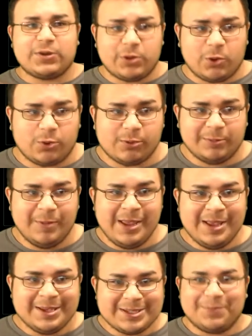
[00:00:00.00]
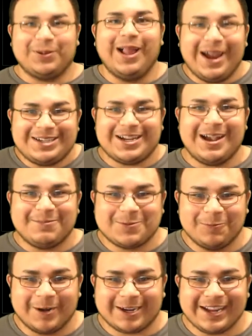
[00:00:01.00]
how the whole supply
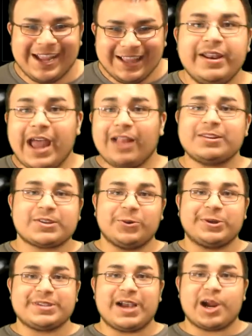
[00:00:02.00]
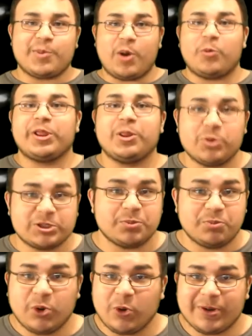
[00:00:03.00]
drops work. Now let's go and talk about one of the most
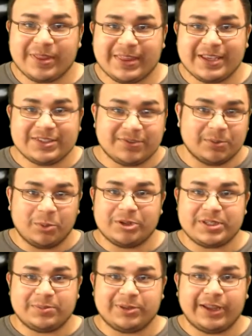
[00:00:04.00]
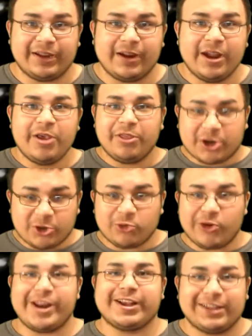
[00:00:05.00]
important things for multiplayer, the
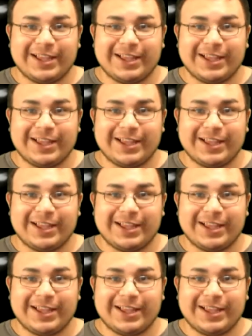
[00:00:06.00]
created